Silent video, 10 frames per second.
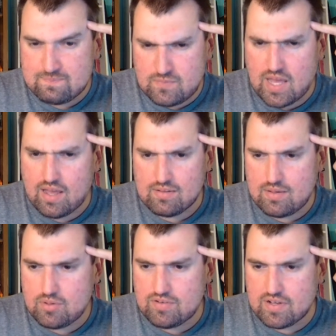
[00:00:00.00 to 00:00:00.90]
Yeah,
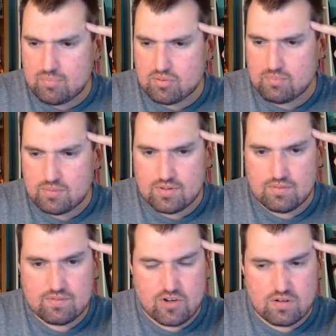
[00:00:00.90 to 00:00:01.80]
he would have got promoted,
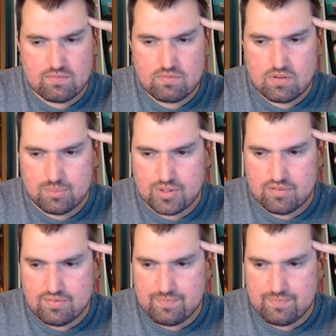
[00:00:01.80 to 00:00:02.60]
Sean, I believe.